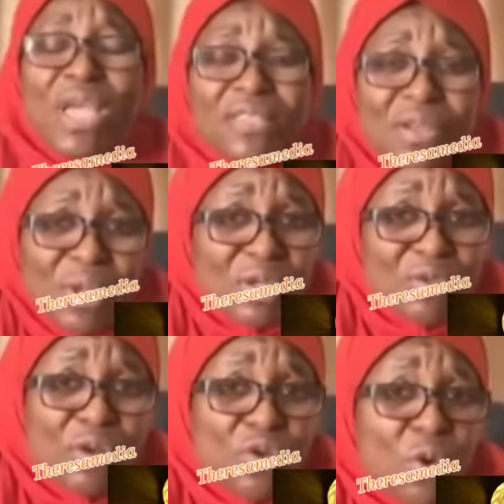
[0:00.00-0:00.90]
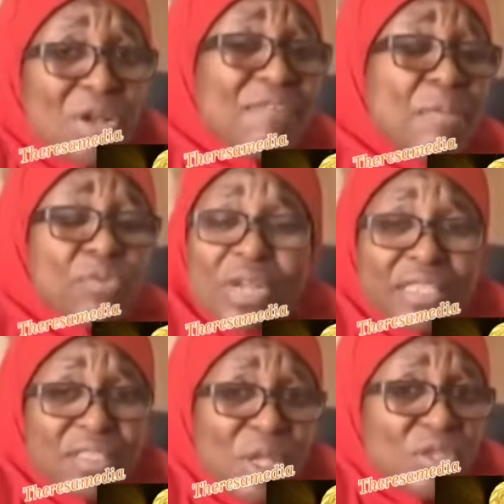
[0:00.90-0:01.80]
Where is he running to? I don't know, whatever
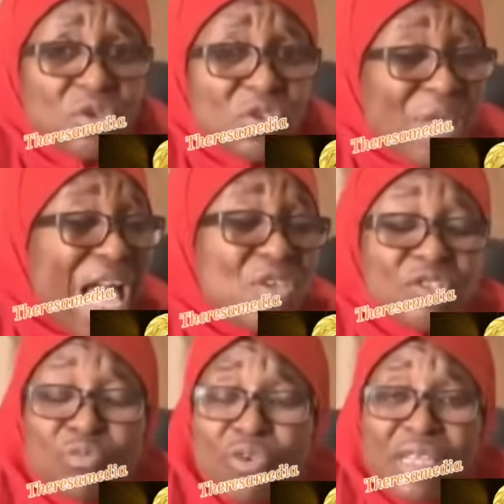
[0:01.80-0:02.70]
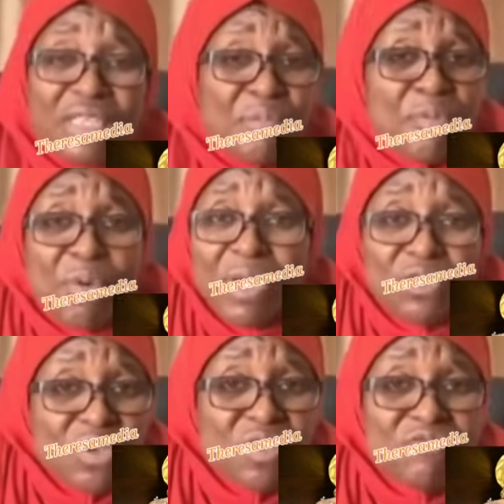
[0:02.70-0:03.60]
pronouns they want to use. I use pronouns that people
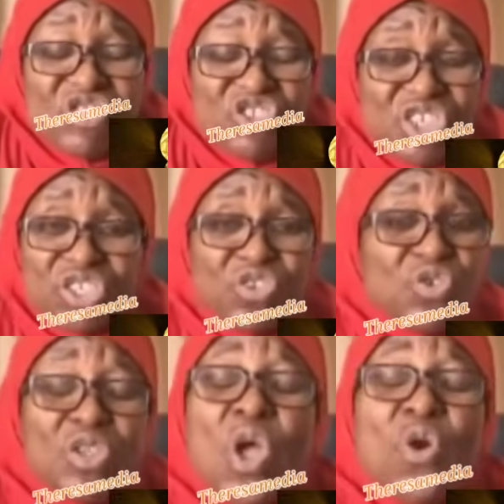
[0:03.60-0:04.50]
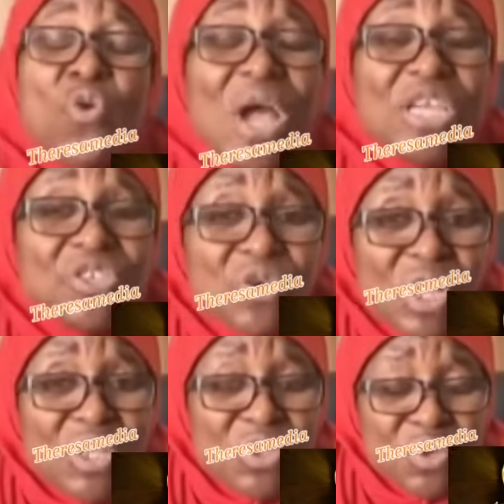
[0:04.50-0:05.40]
want to use. With she, she's using. Where is she
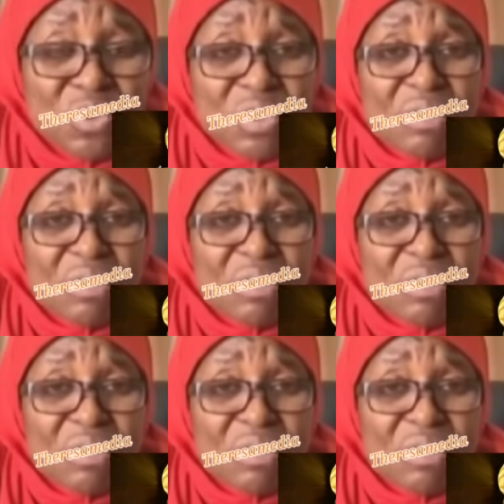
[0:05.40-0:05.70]
running to?